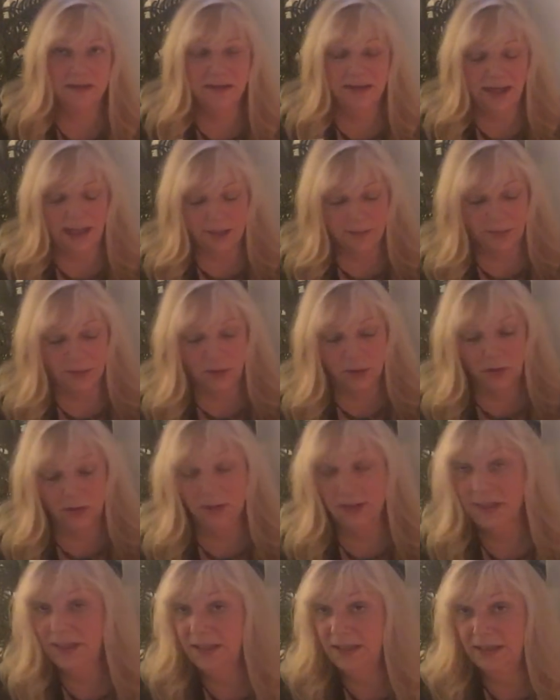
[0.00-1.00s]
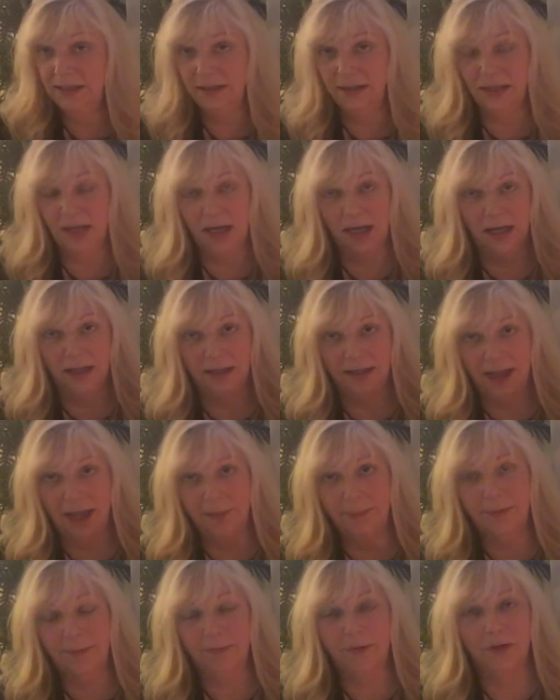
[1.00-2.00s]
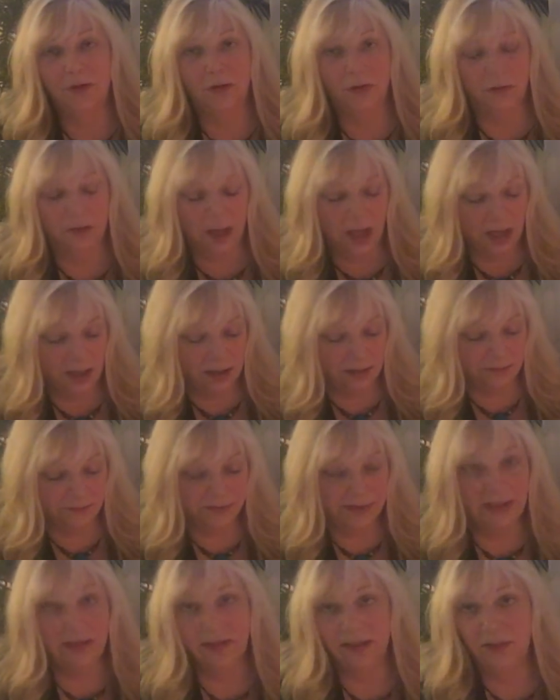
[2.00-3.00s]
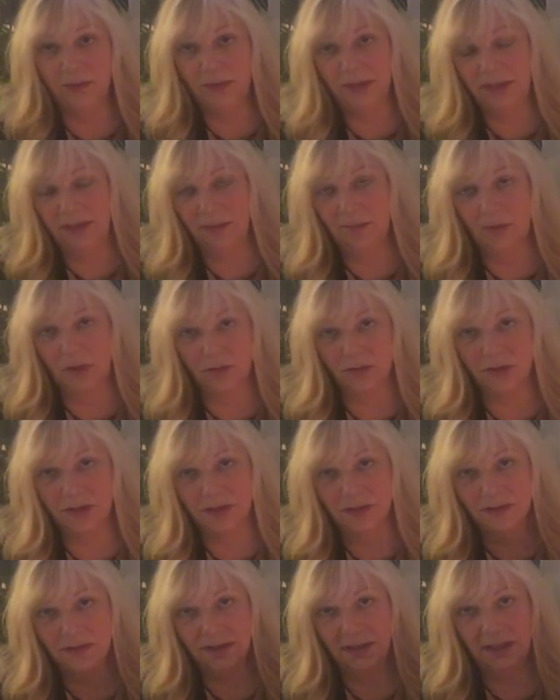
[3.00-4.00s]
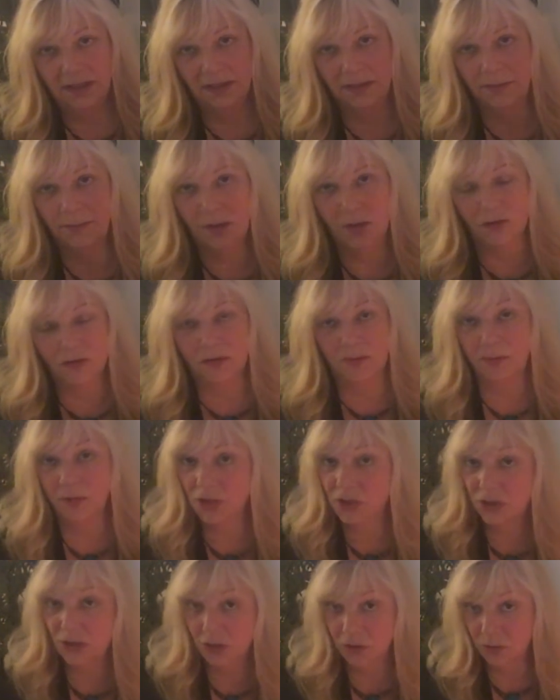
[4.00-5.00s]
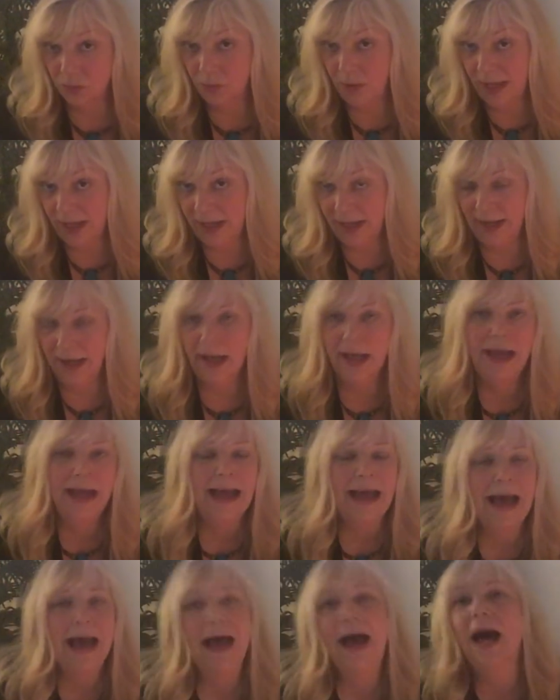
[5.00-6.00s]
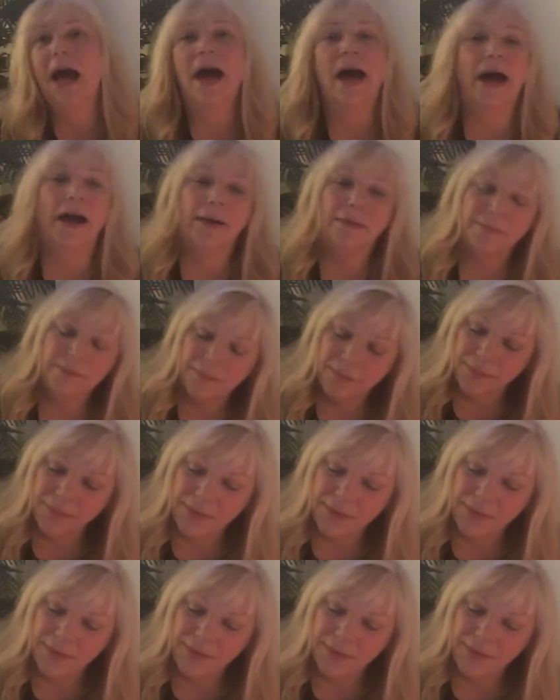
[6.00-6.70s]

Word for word: stable, uh, capable of dealing with the emotions in the most mature way. Um,